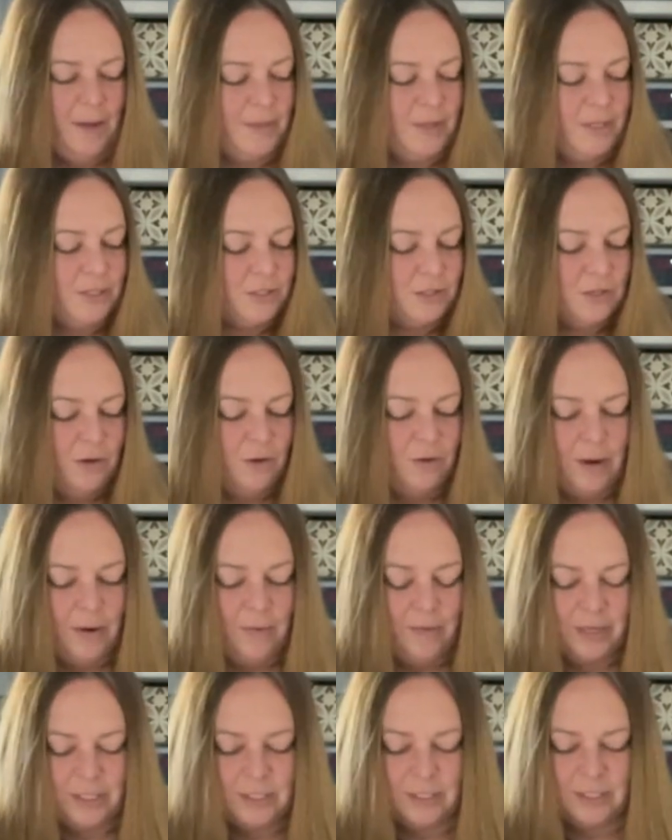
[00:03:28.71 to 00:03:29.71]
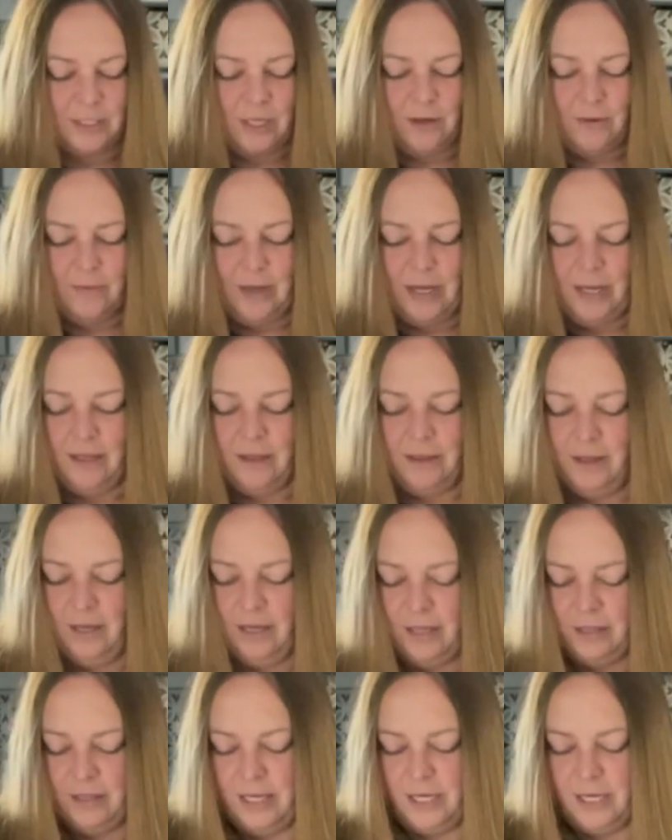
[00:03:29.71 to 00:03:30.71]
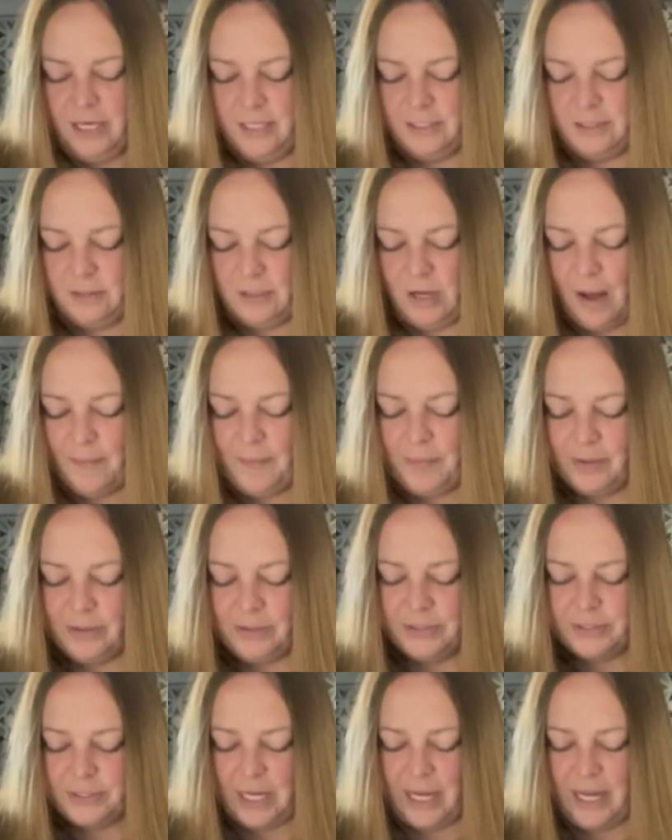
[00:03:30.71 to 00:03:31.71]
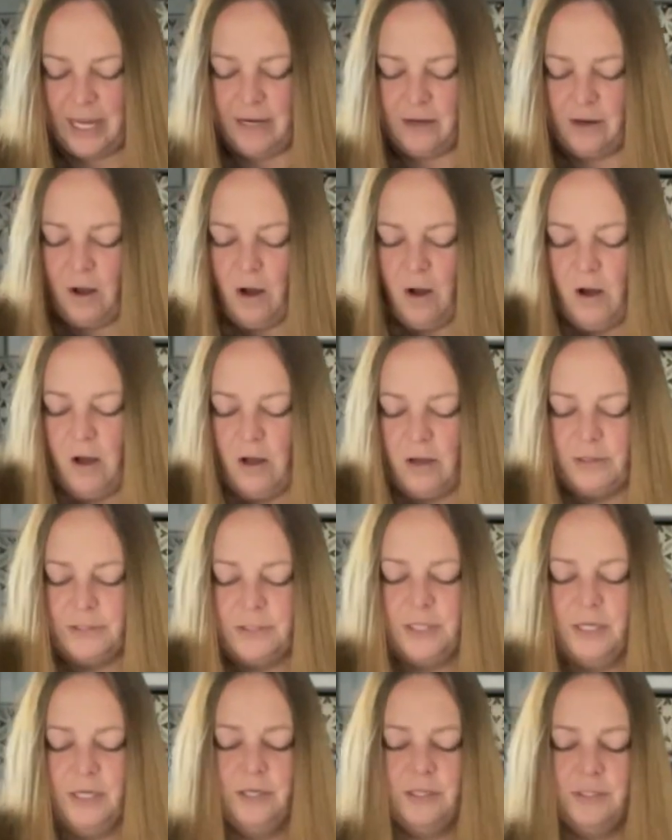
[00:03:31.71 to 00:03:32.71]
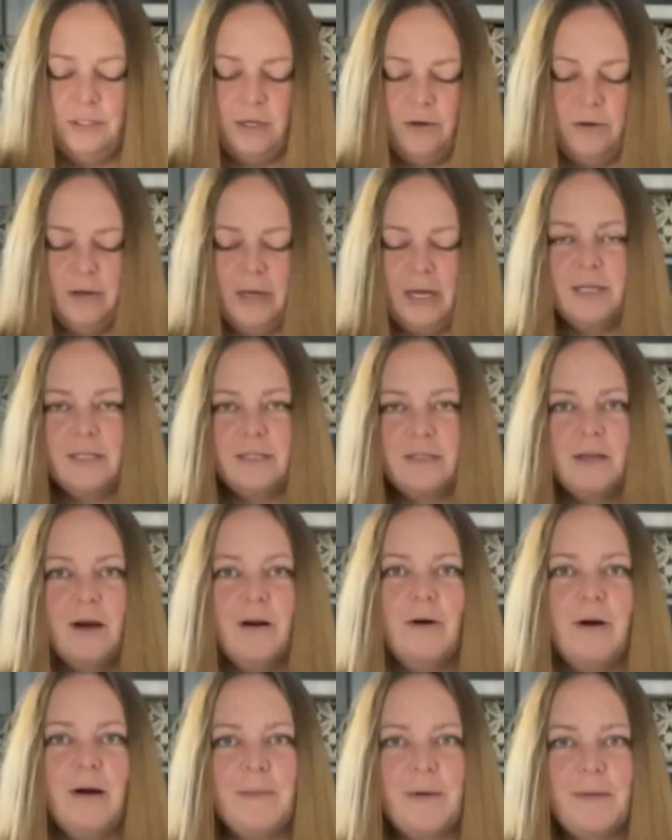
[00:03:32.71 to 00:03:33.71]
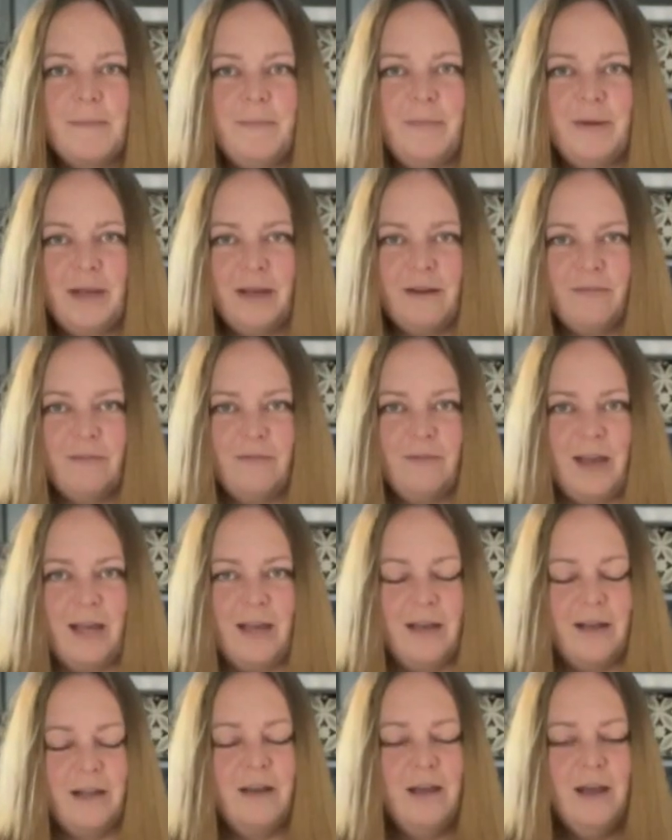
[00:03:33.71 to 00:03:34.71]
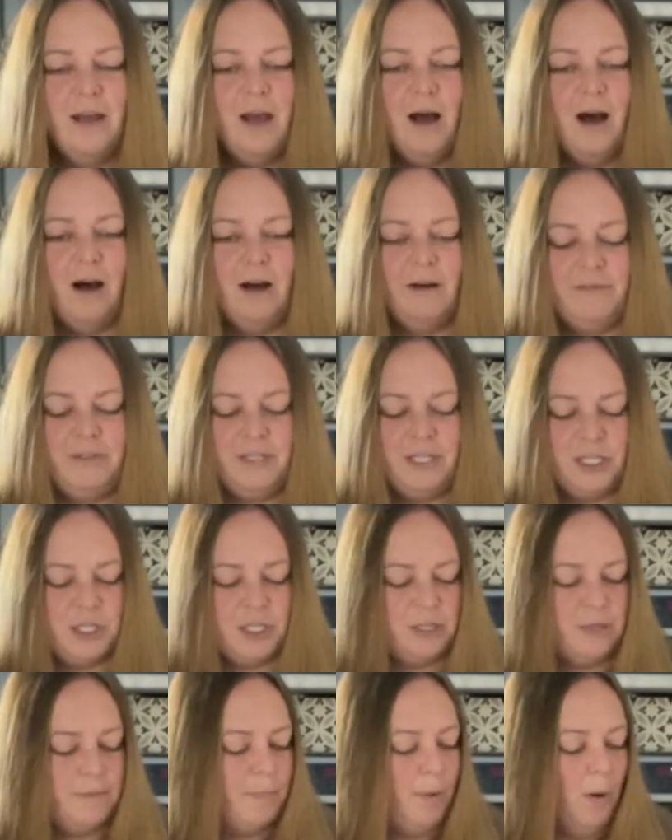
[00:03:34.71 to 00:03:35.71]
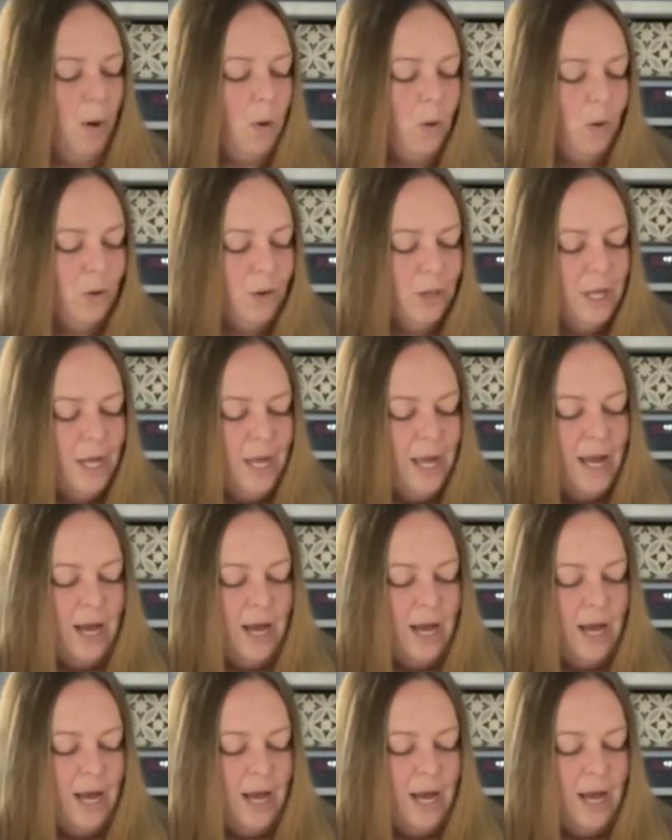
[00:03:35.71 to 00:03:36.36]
So I want to start with these Topples and Kongs. So you guys know I'm a big fan of ditching the bowl.